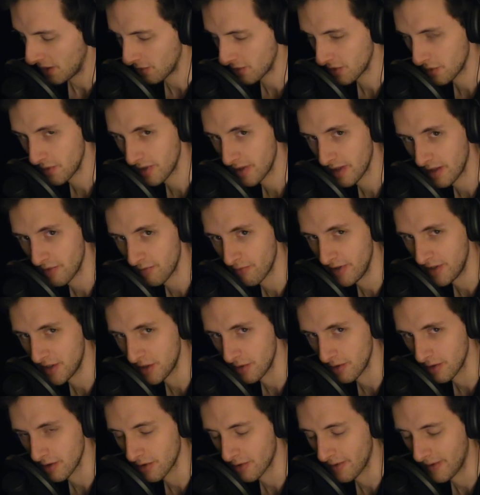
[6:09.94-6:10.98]
I wonder what the
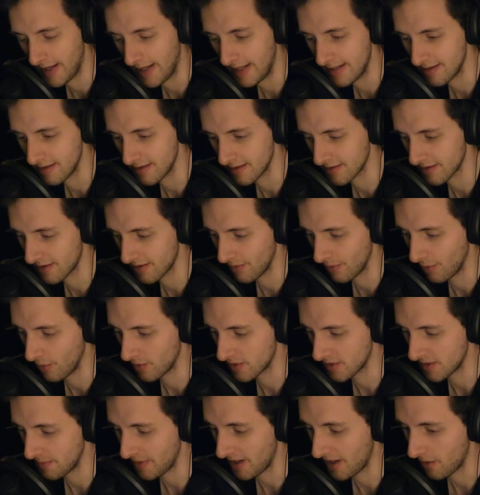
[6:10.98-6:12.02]
original creators
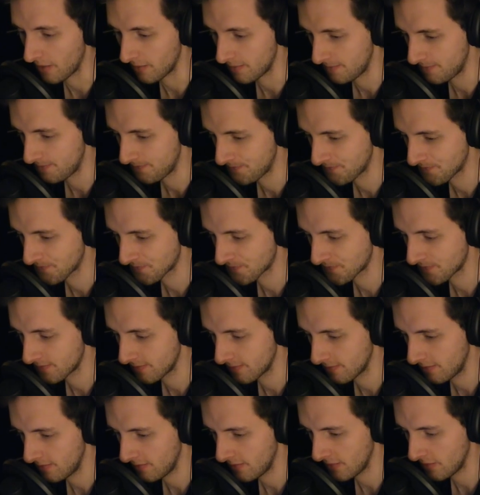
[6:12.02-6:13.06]
thought about,
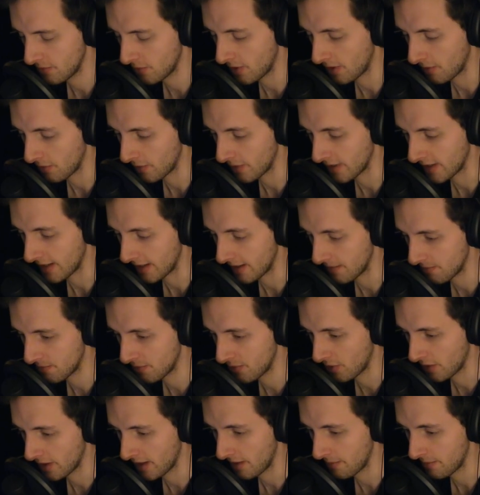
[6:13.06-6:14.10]
well, when they
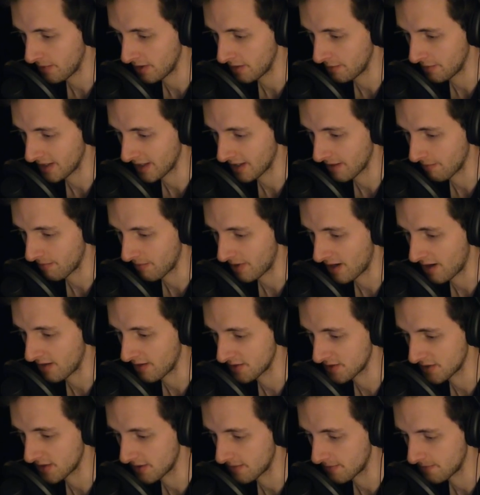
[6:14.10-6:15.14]
put them in
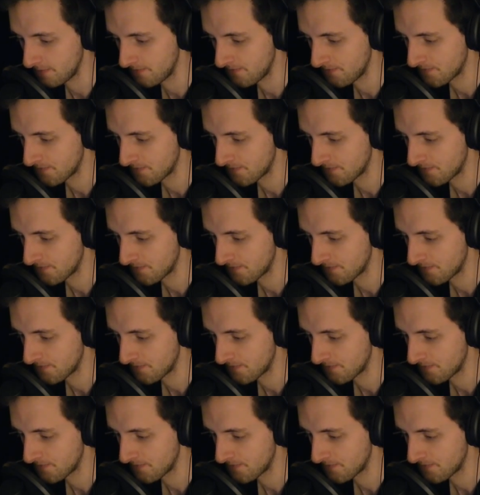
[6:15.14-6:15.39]
comparison.